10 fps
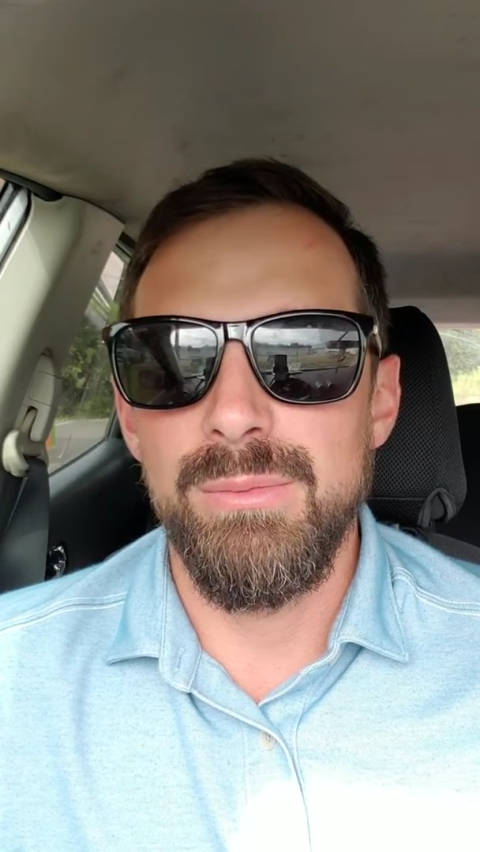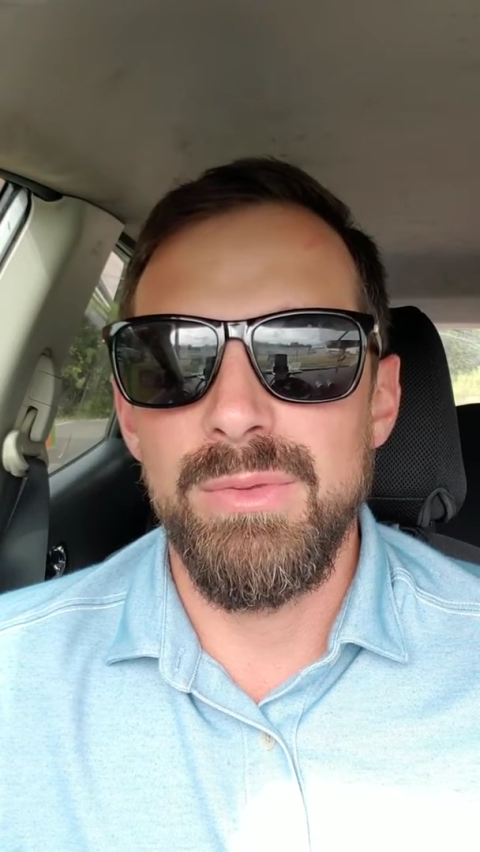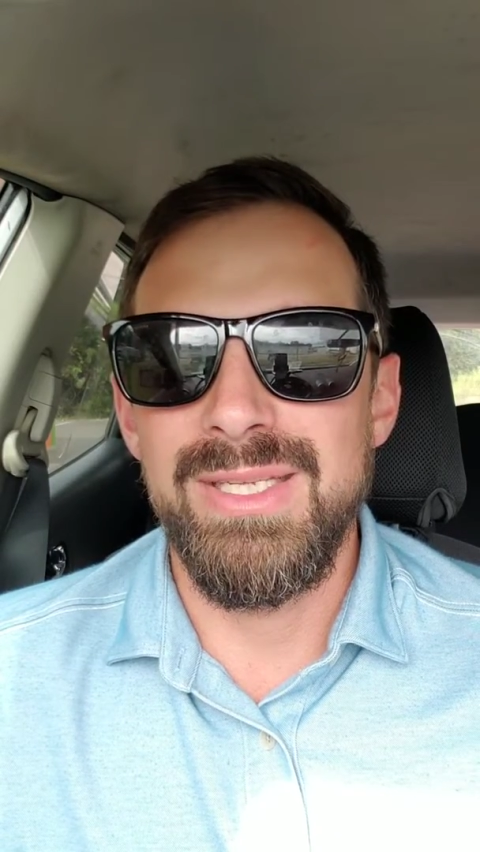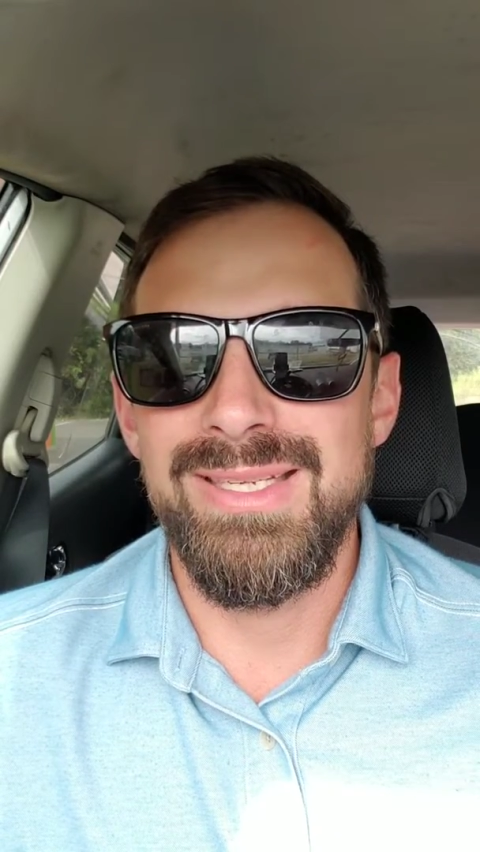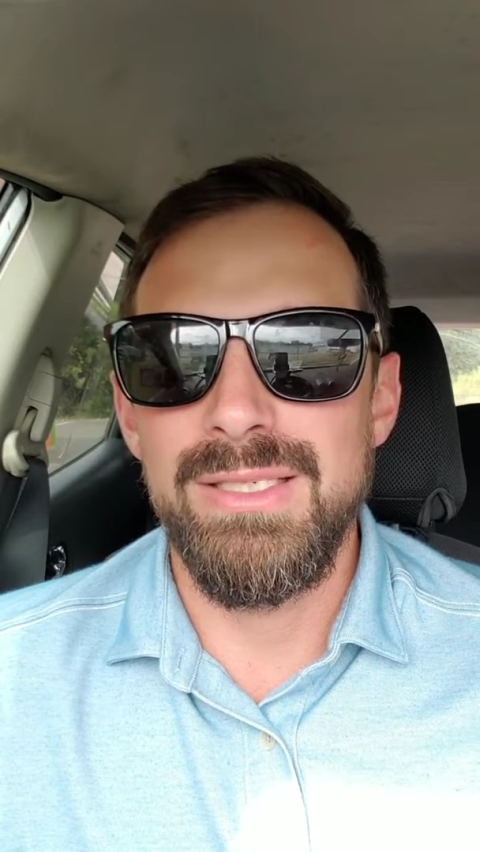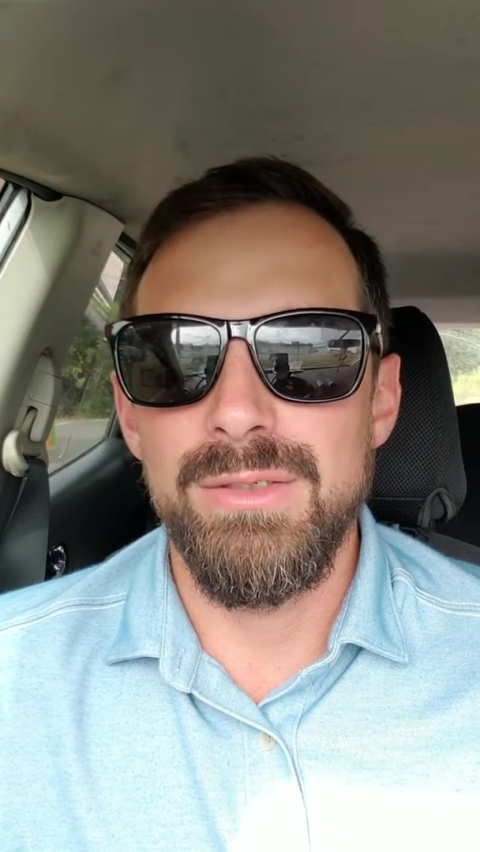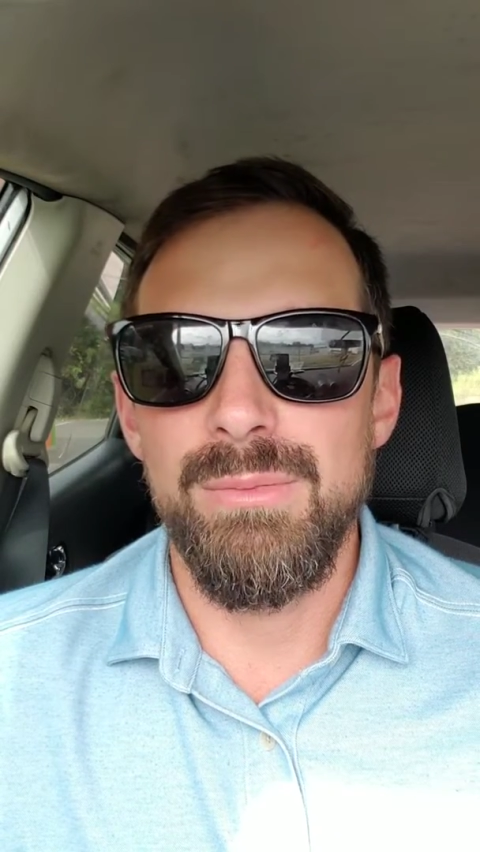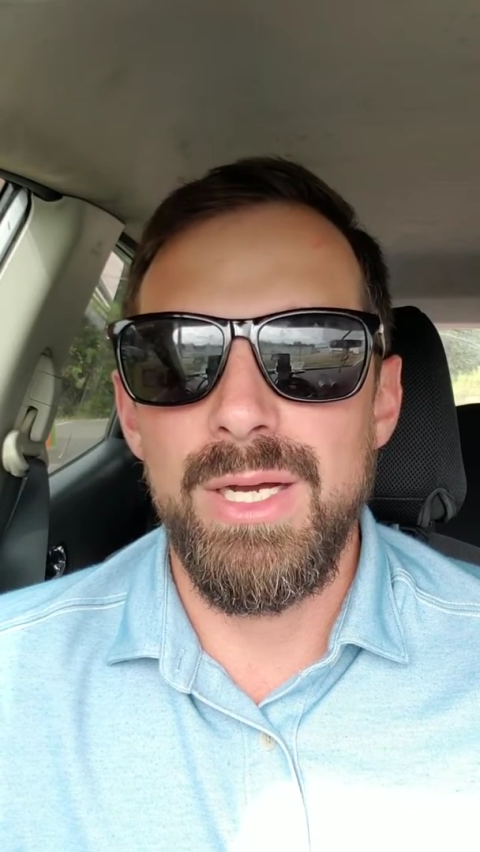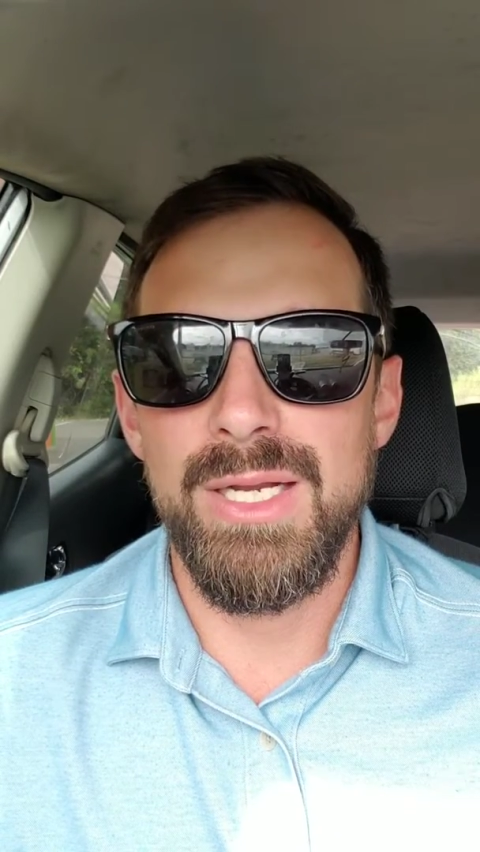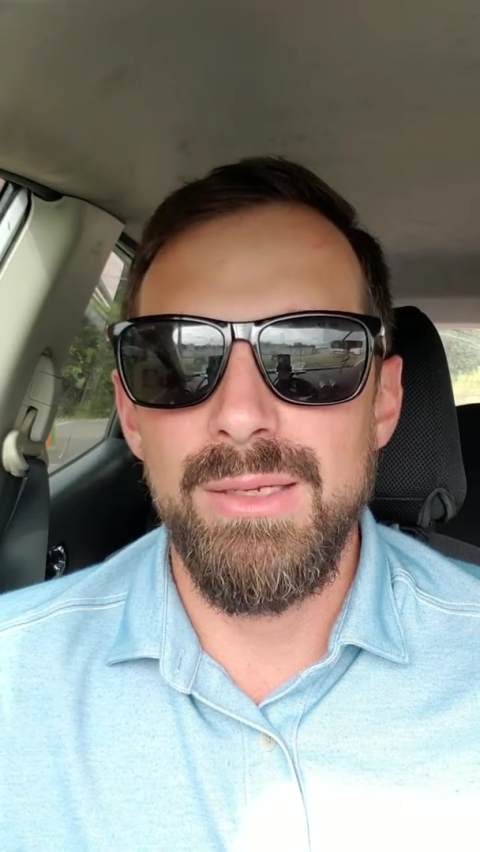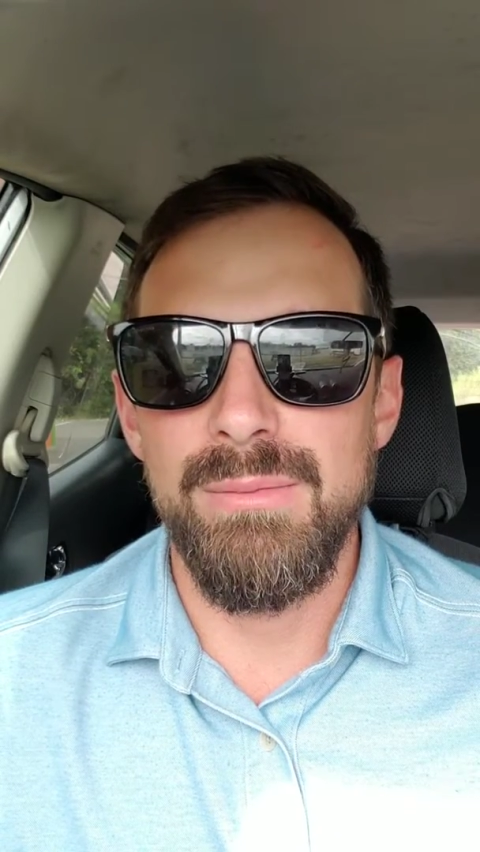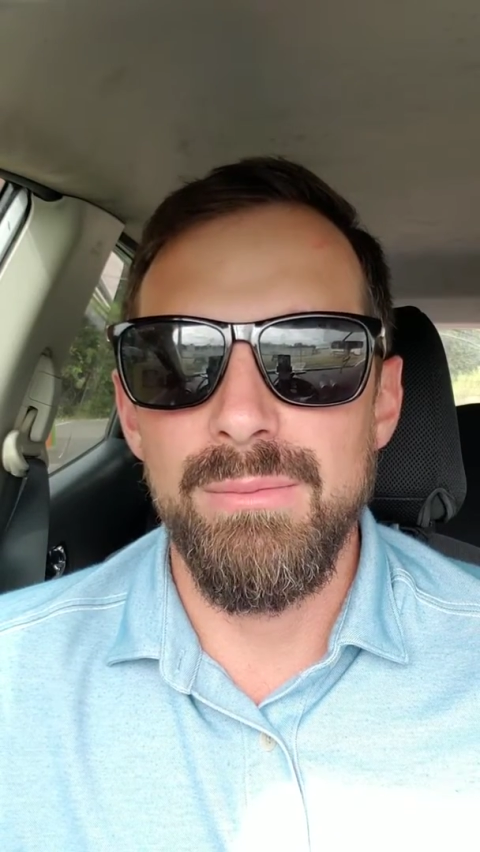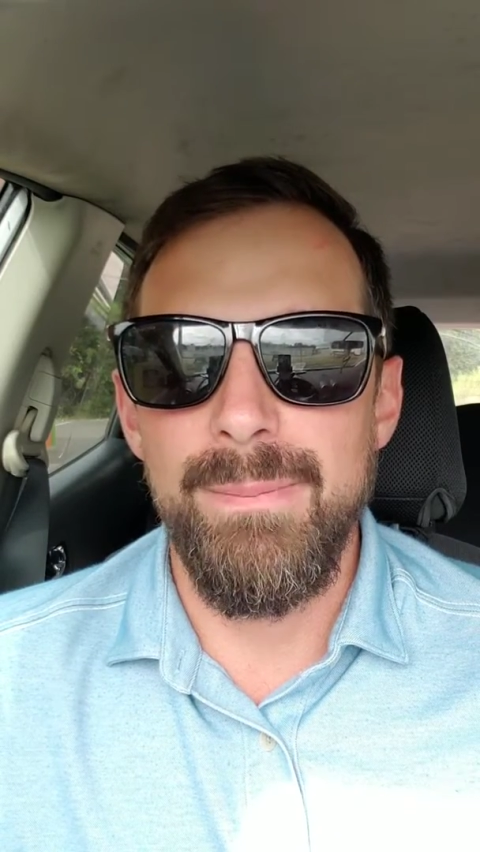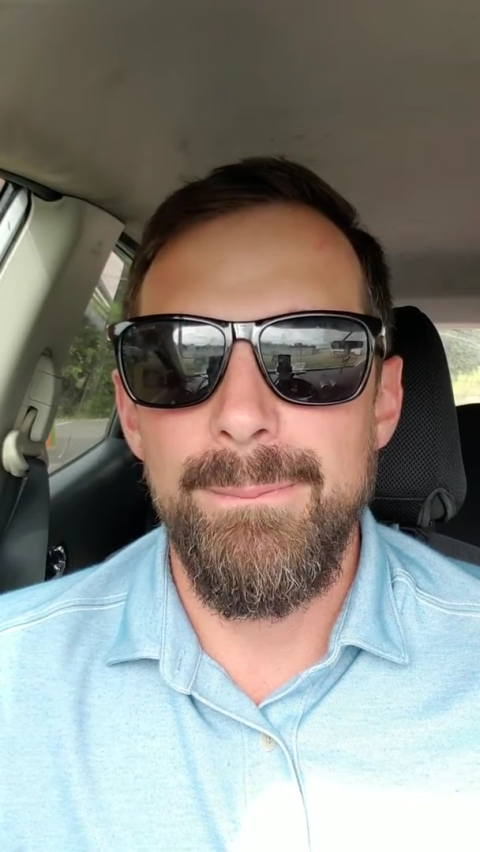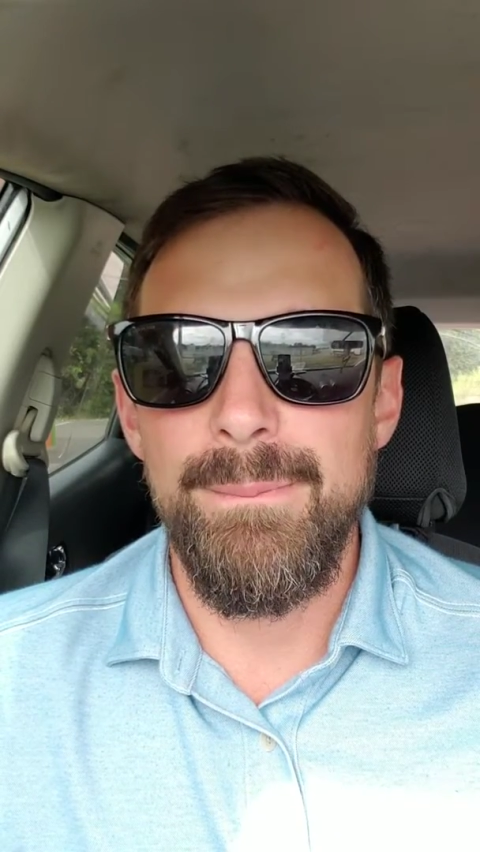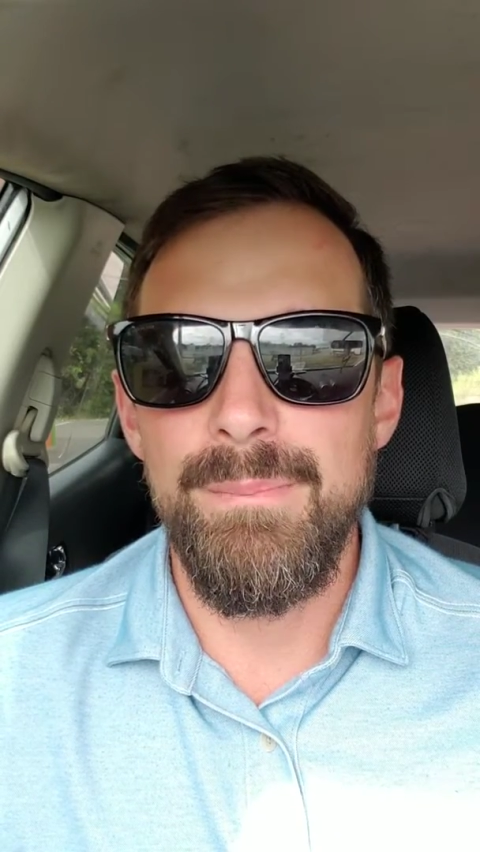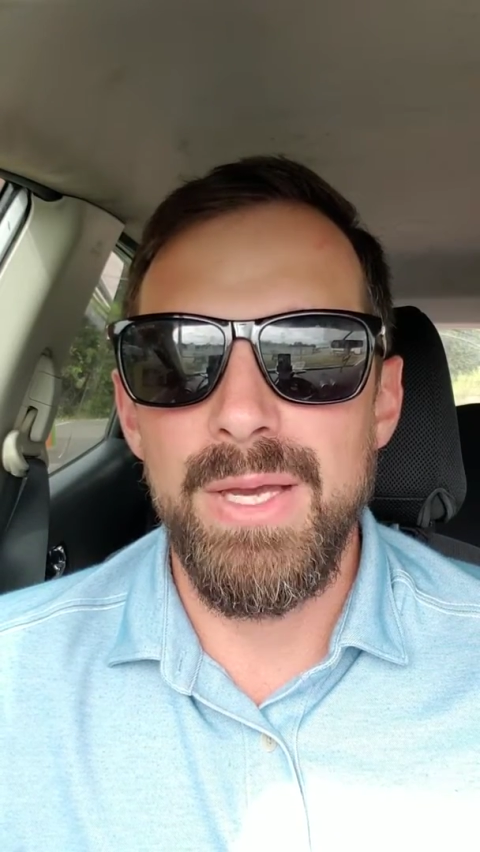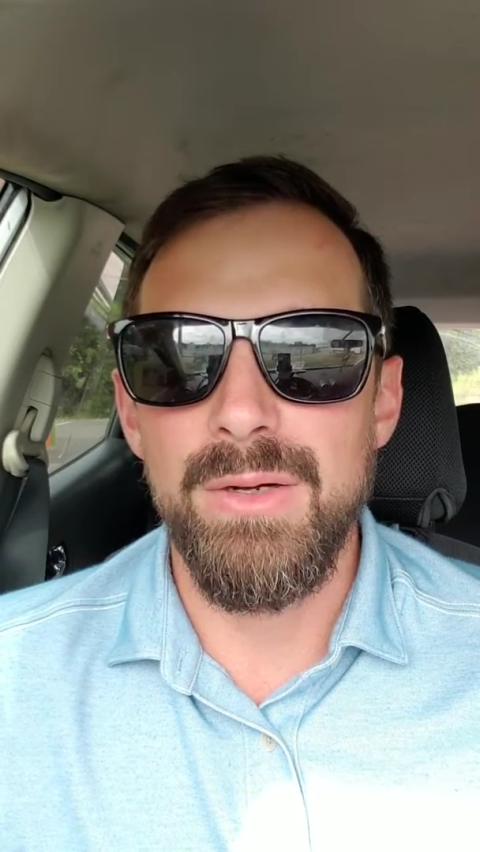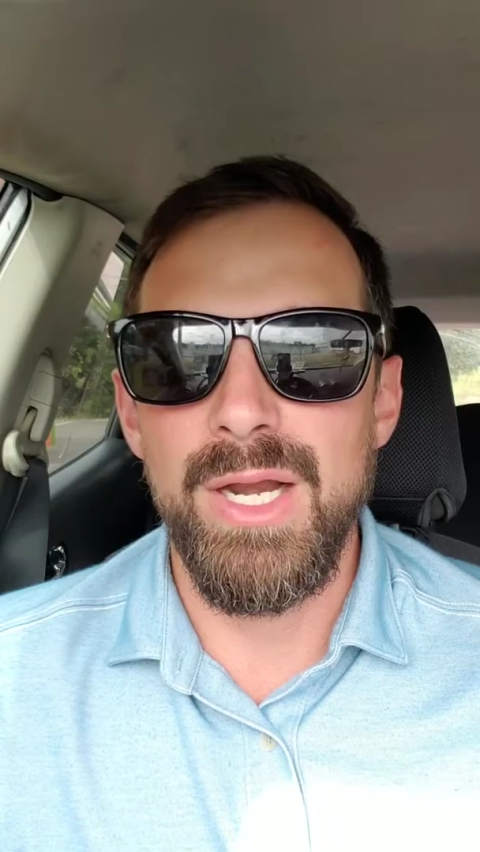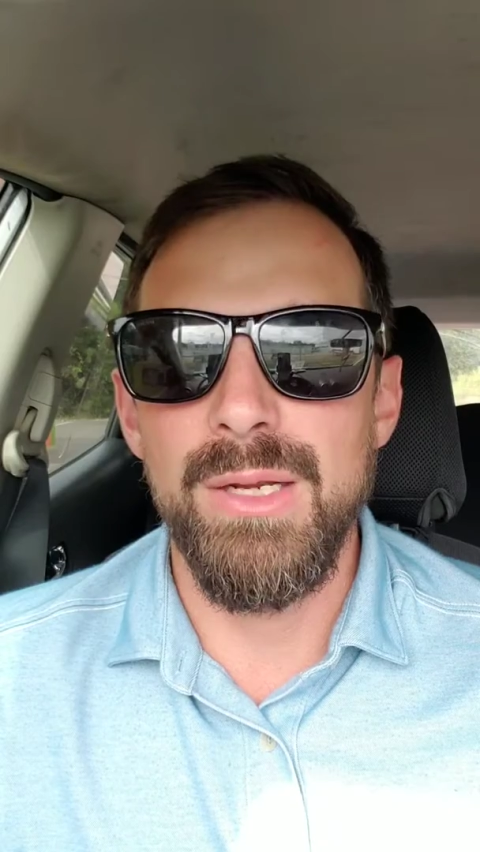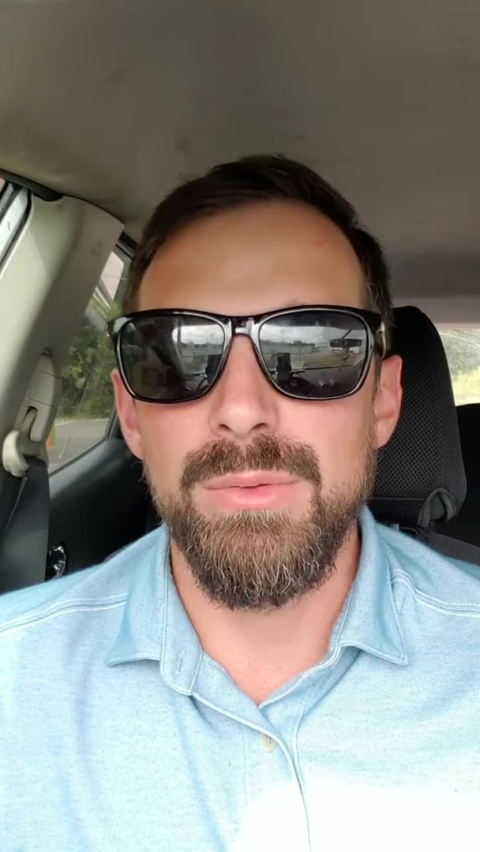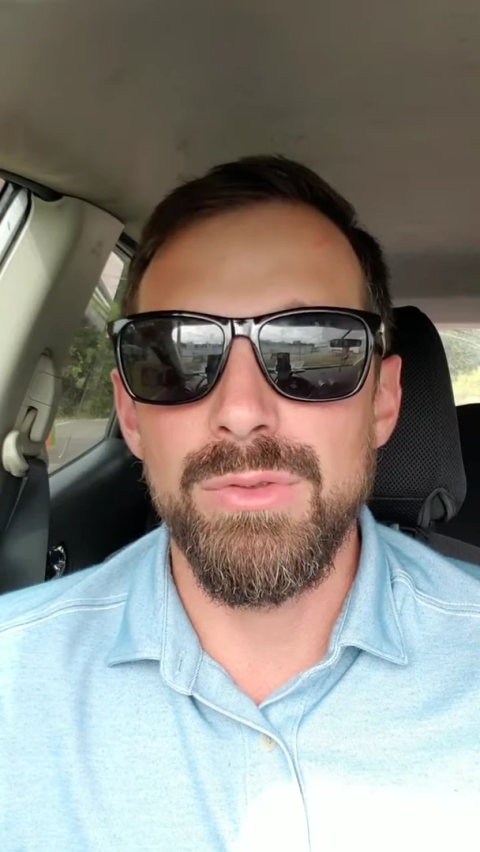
getting your body better able